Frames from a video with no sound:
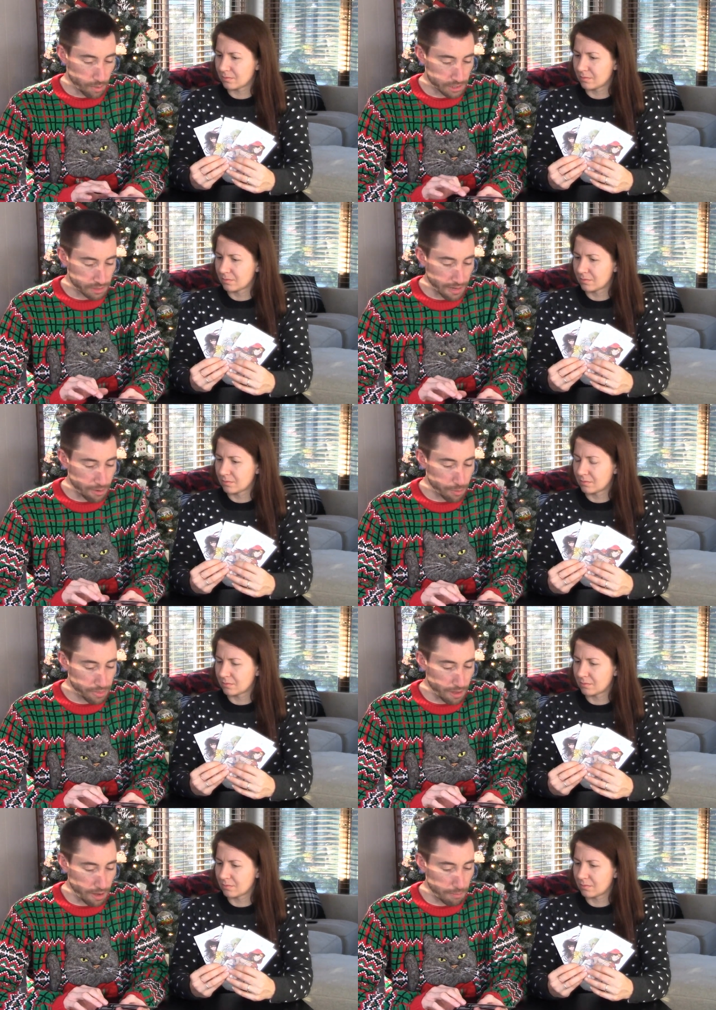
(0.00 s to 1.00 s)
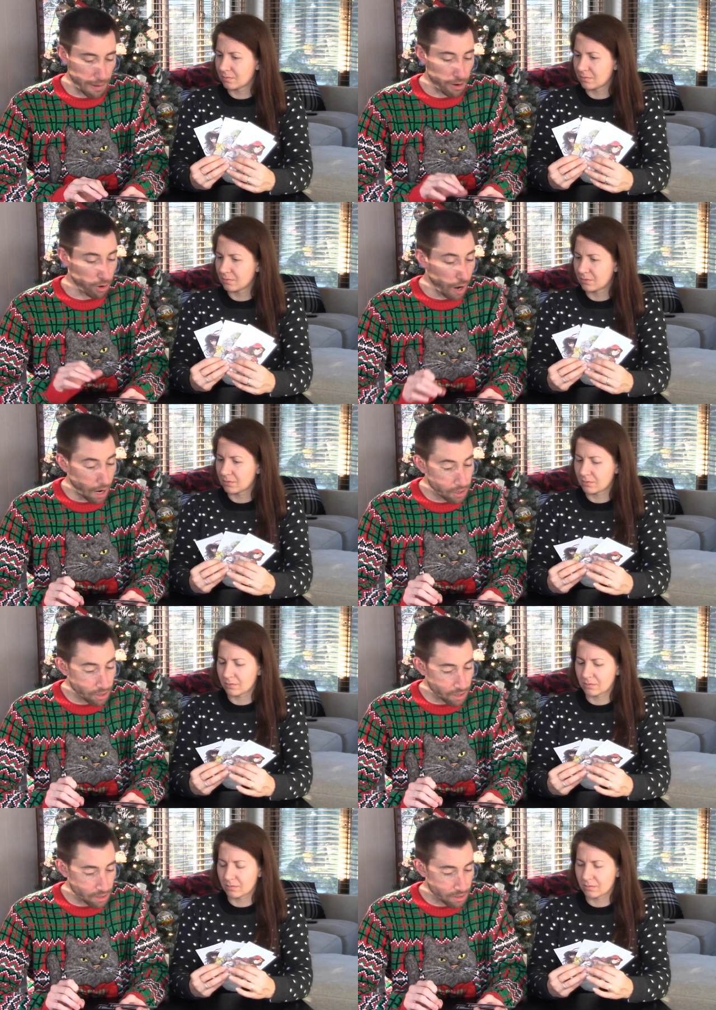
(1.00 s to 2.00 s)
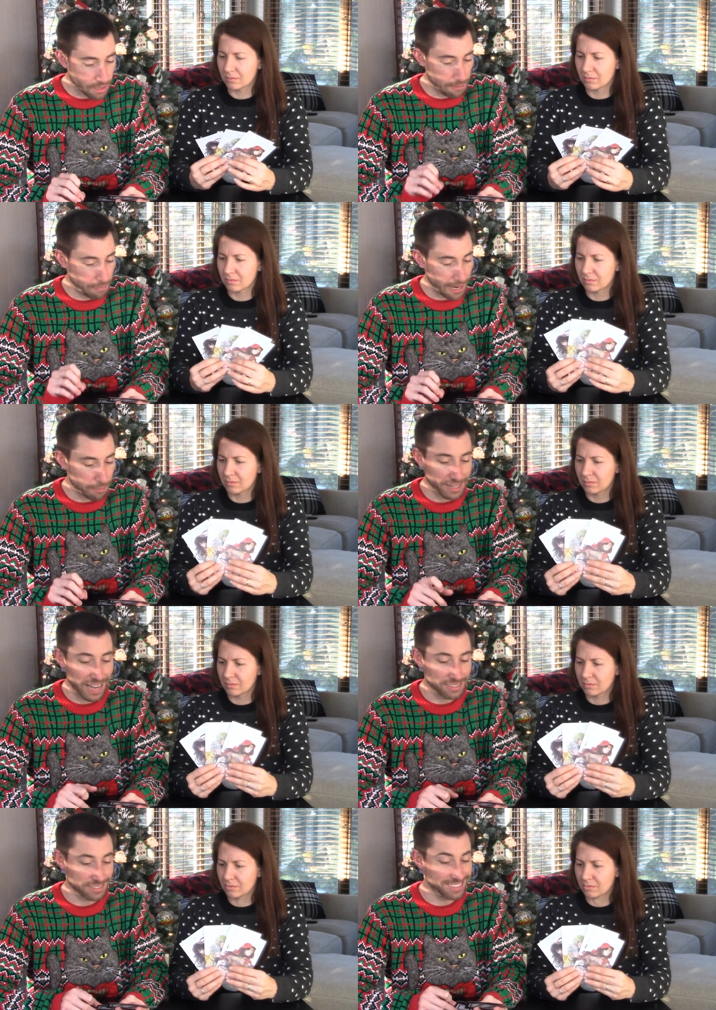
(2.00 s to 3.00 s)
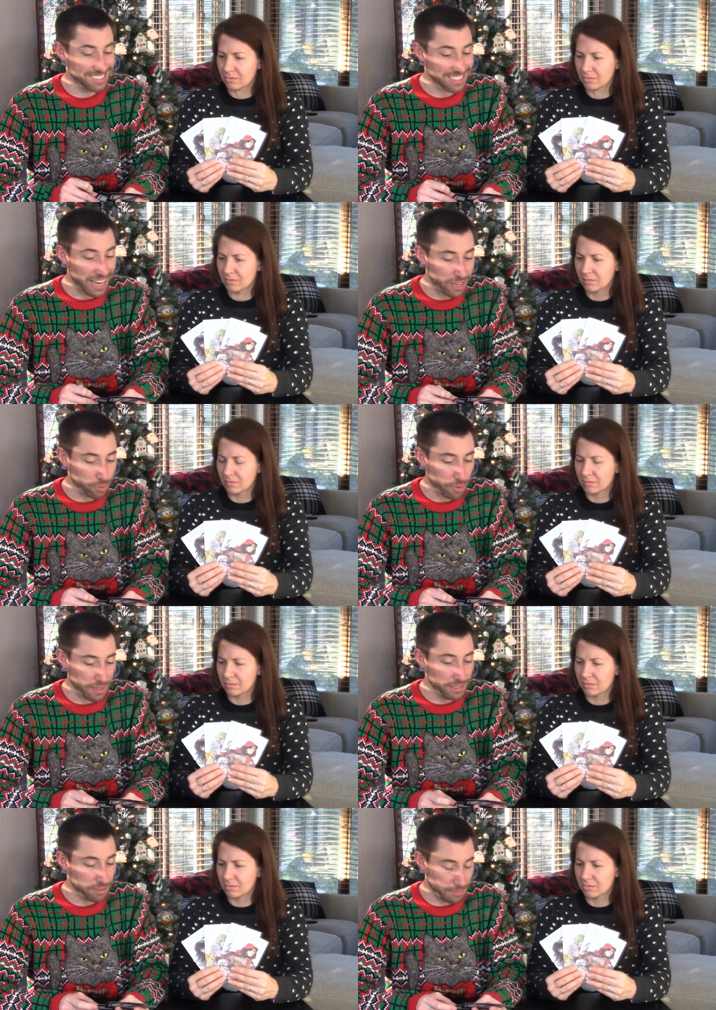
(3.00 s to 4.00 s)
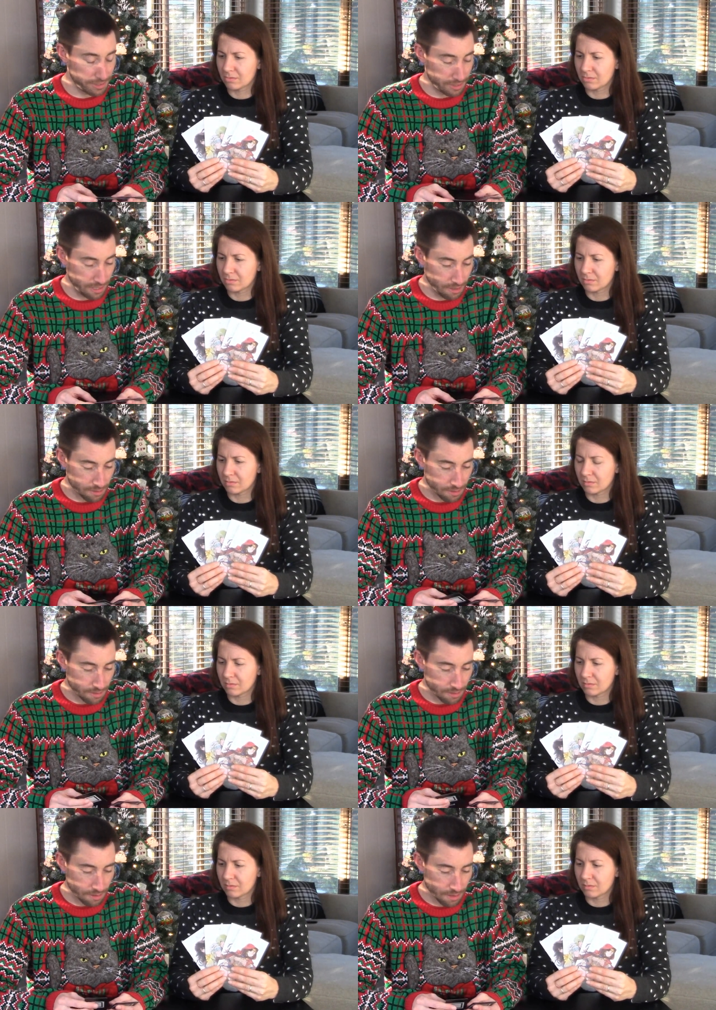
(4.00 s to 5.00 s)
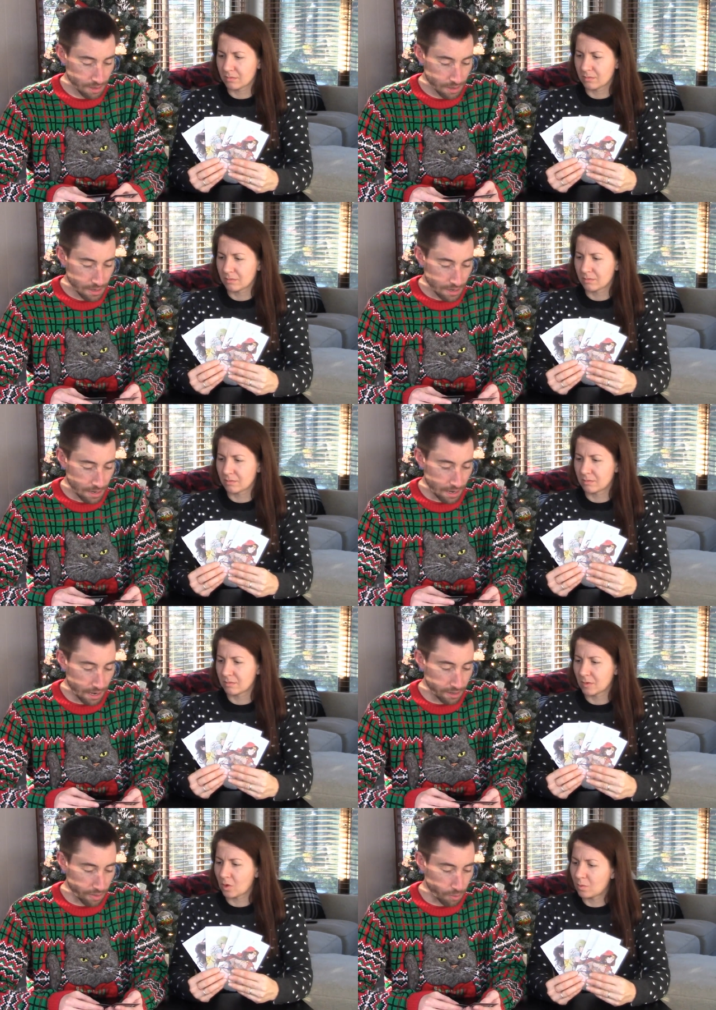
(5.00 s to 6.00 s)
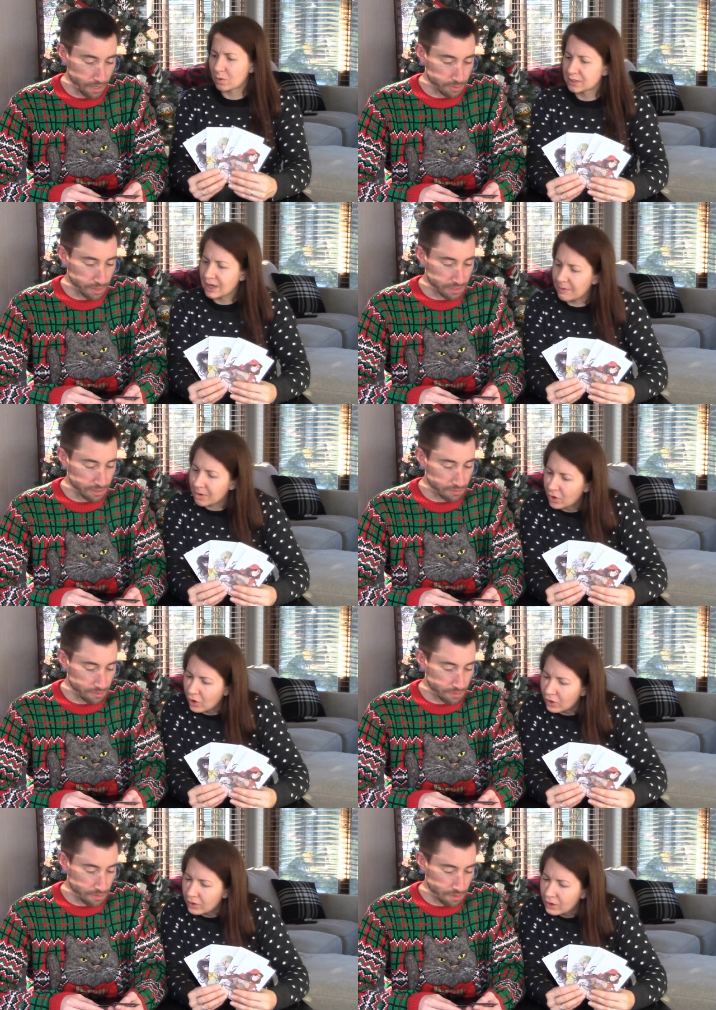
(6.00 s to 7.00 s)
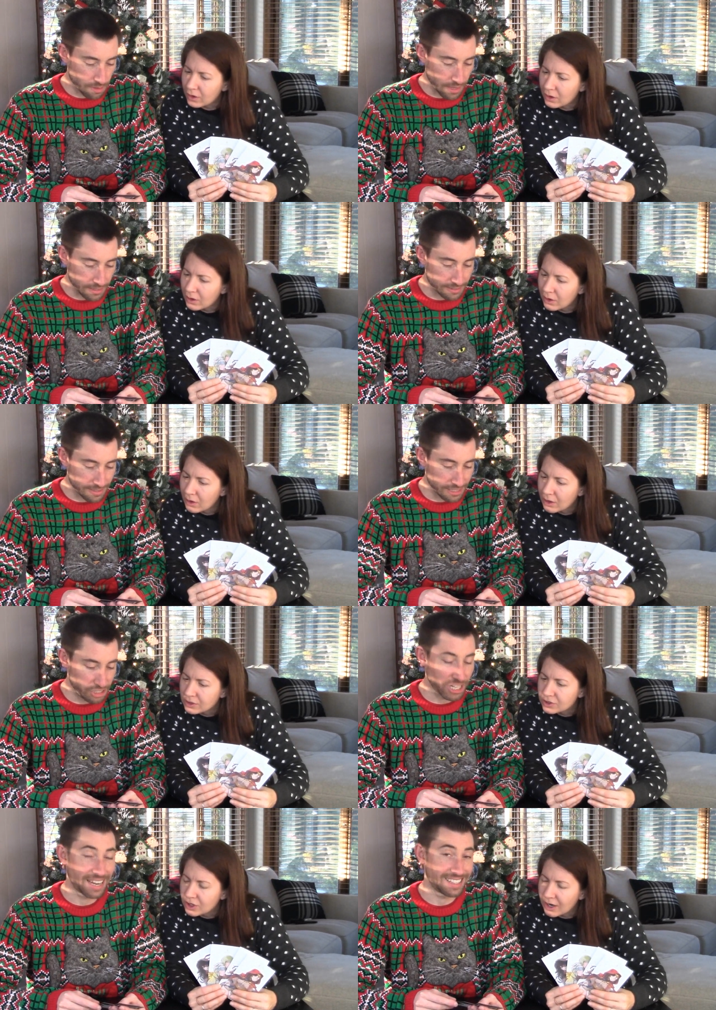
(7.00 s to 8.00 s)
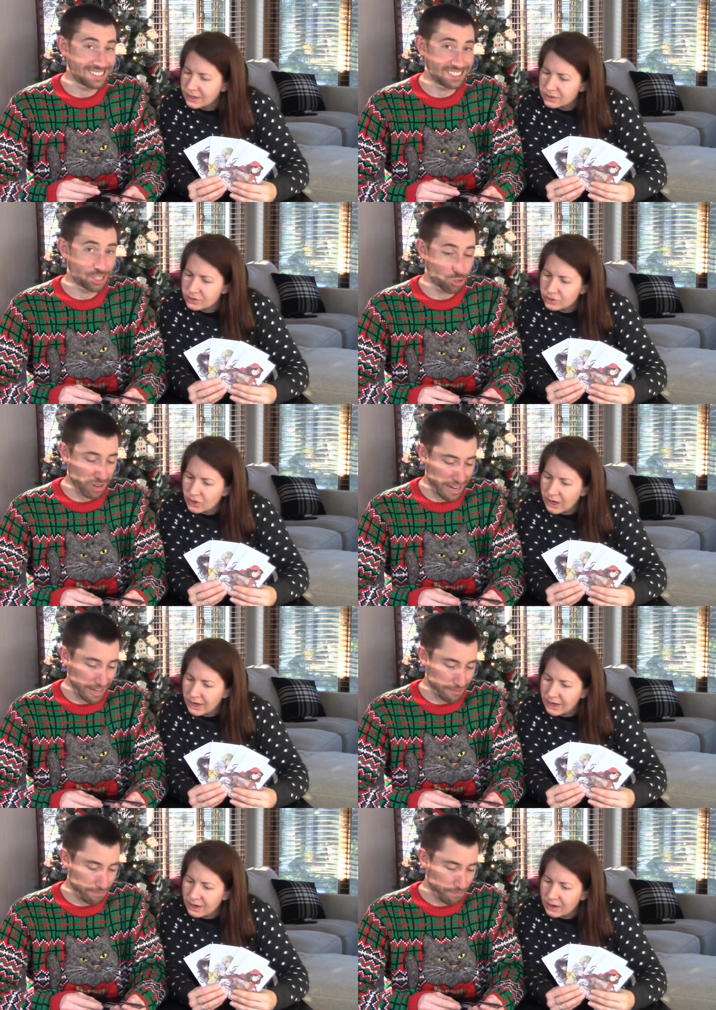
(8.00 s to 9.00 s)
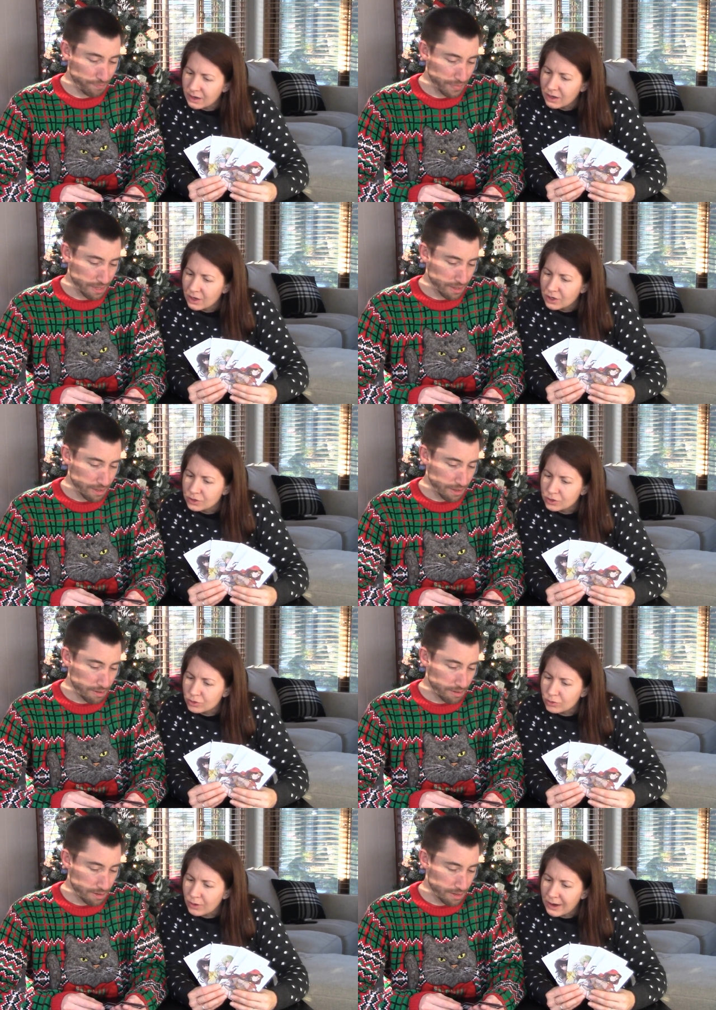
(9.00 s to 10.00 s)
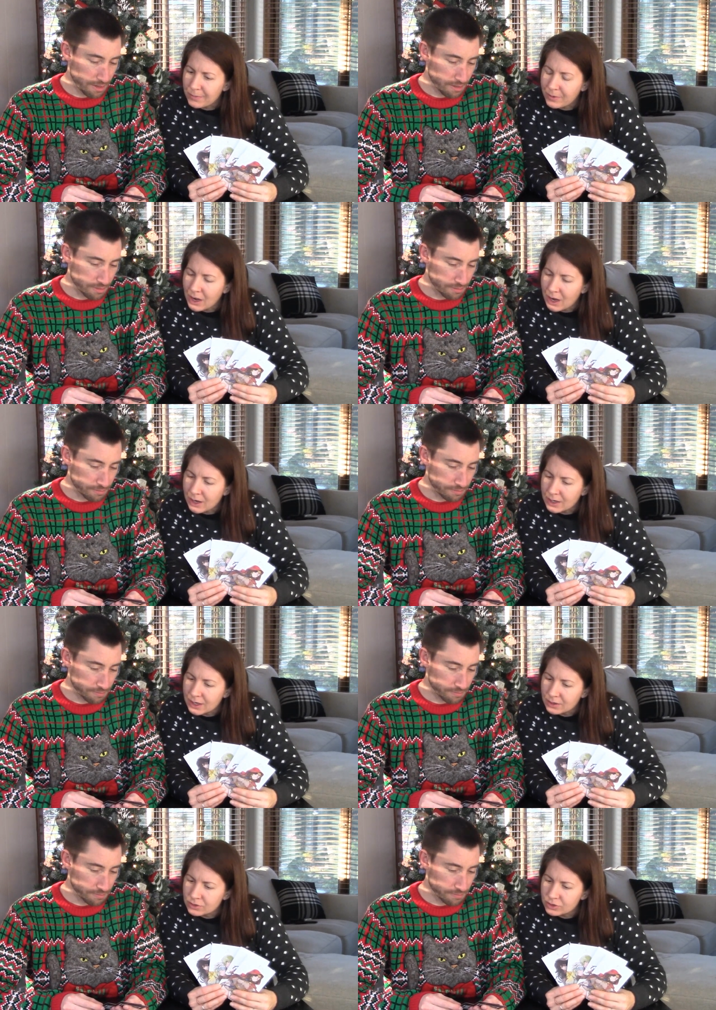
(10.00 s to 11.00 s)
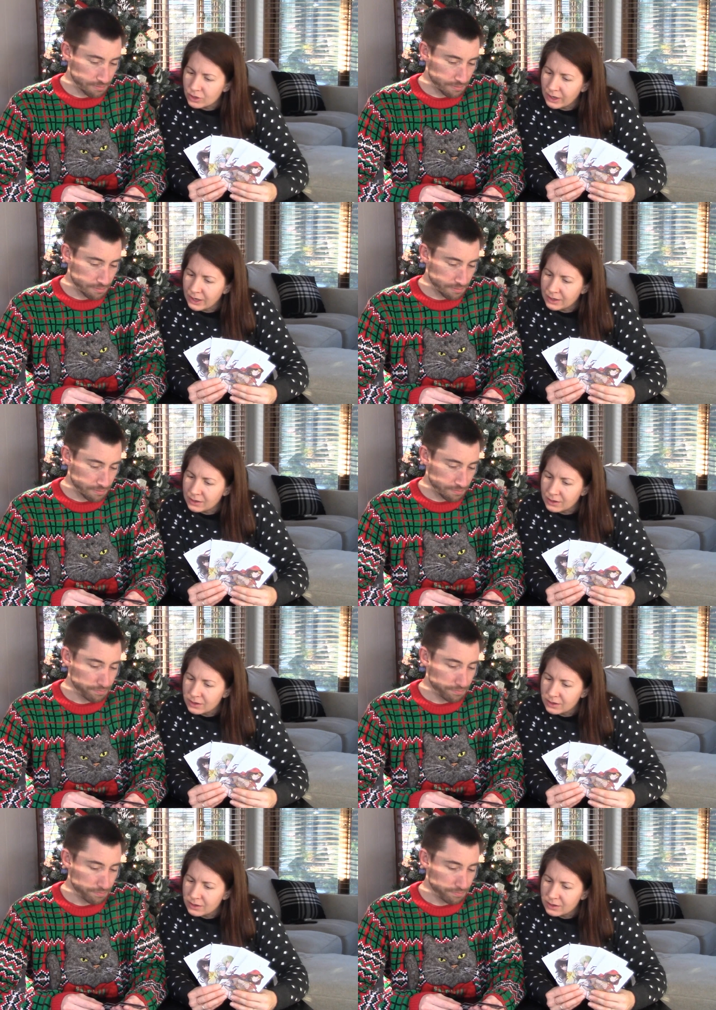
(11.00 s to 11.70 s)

Speaker 1: when a survivor with the marrow hunger impairment has a child with intimacy. Uh,
Speaker 2: another one is... What's that one called? That's the giant, giant strain. strain. Trepanning strain?